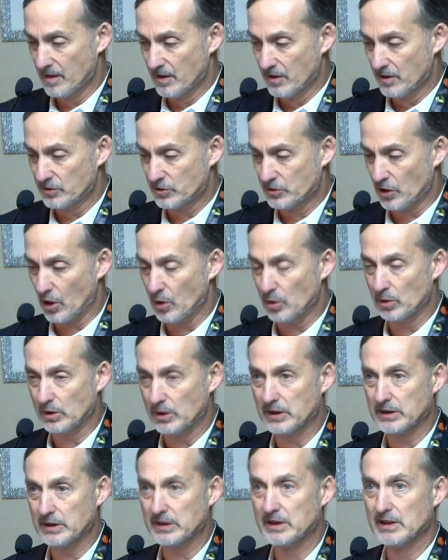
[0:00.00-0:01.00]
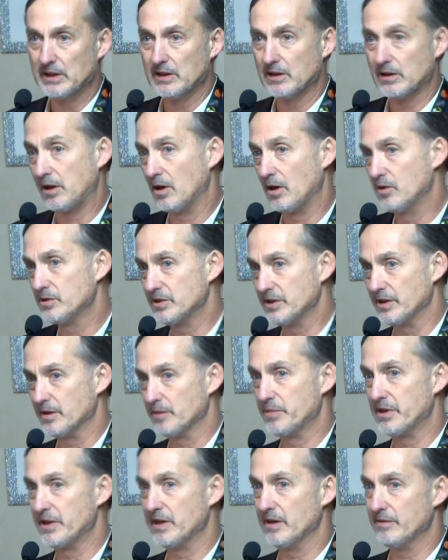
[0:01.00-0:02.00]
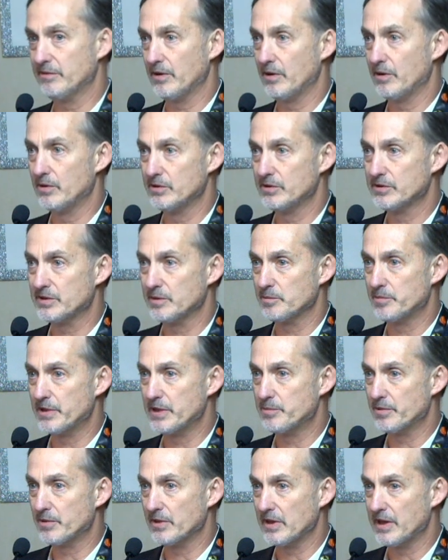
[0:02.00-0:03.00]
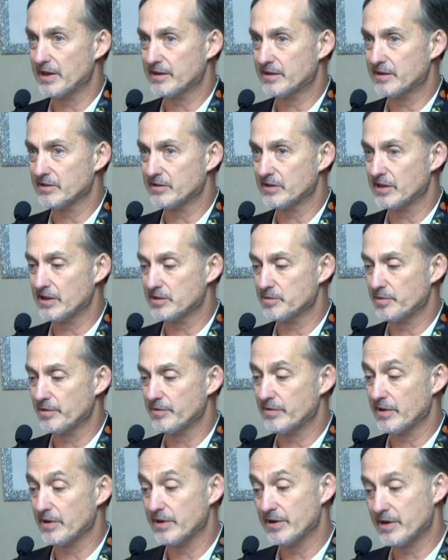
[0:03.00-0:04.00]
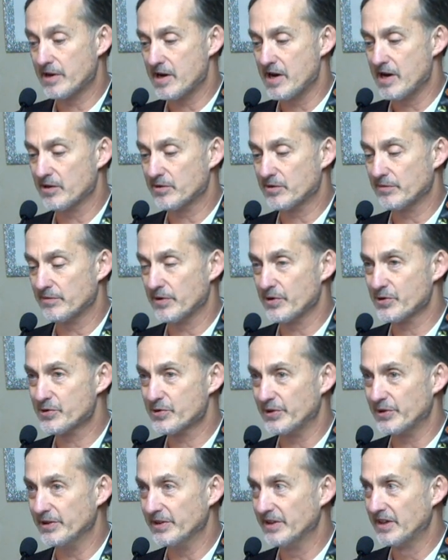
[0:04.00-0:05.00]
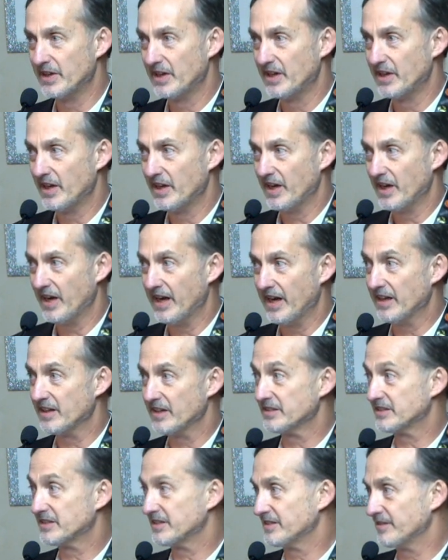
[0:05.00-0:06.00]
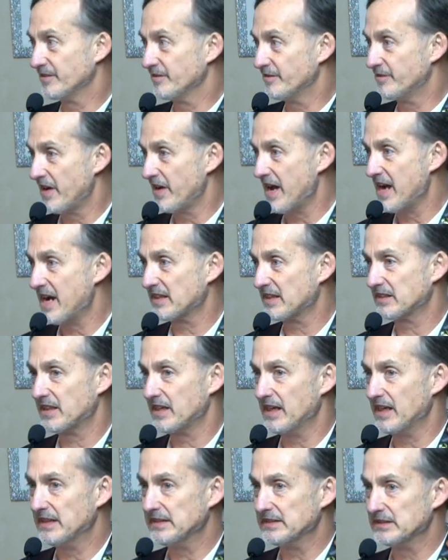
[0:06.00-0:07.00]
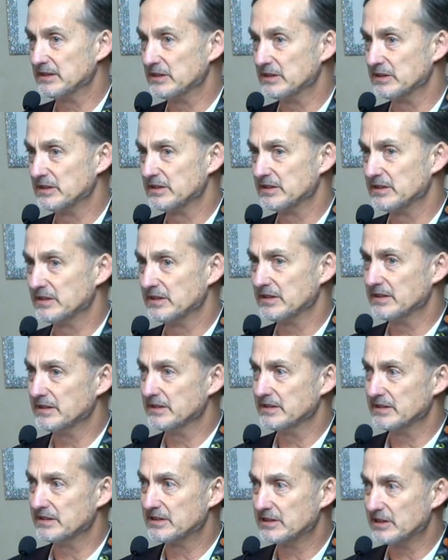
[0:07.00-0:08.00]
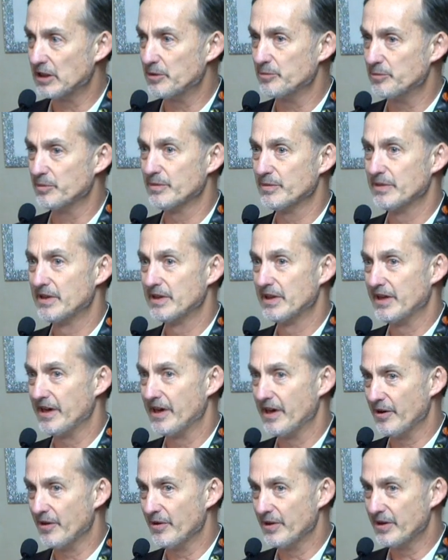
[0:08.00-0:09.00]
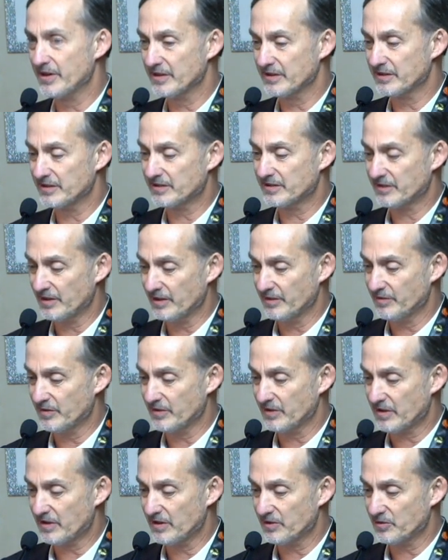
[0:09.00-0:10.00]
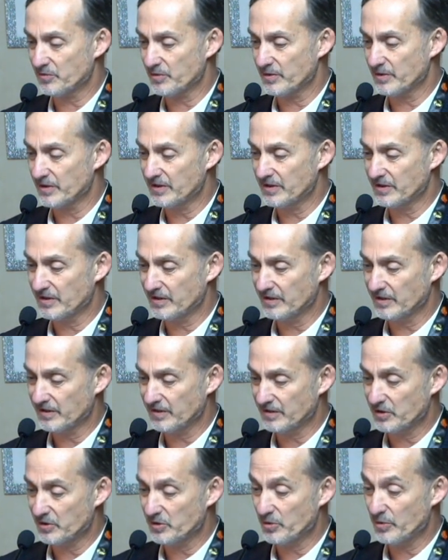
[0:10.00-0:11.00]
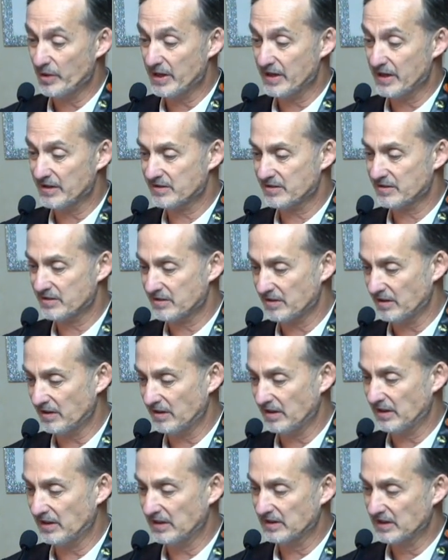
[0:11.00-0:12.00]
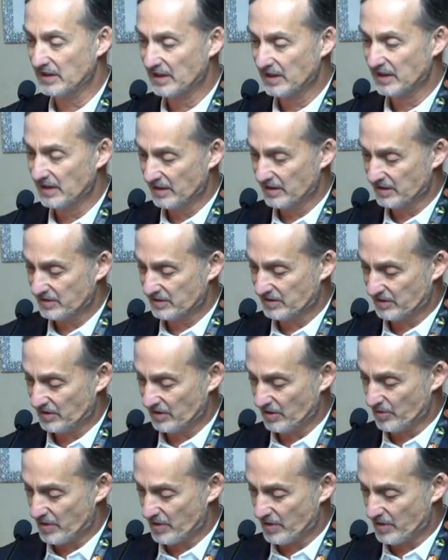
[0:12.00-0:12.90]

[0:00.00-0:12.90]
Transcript: So closing PFOs in people like this has been very controversial. And it's in fact gotten in some areas of the country, the US, so